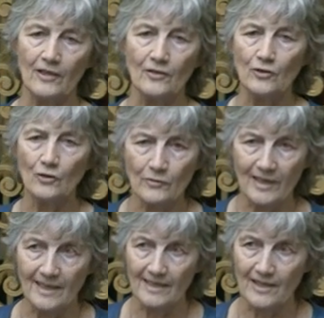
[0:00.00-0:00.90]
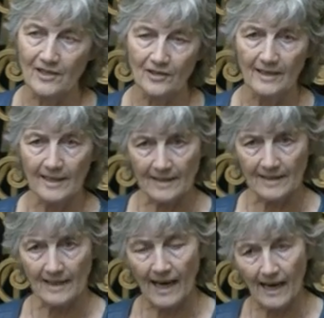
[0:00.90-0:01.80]
no recognition
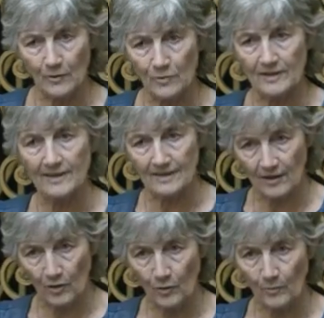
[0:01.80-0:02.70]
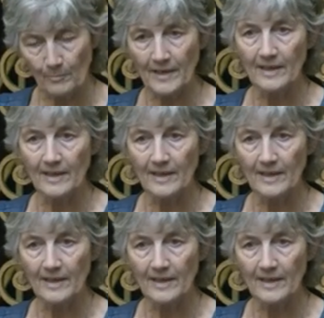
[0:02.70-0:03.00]
that a house is a home.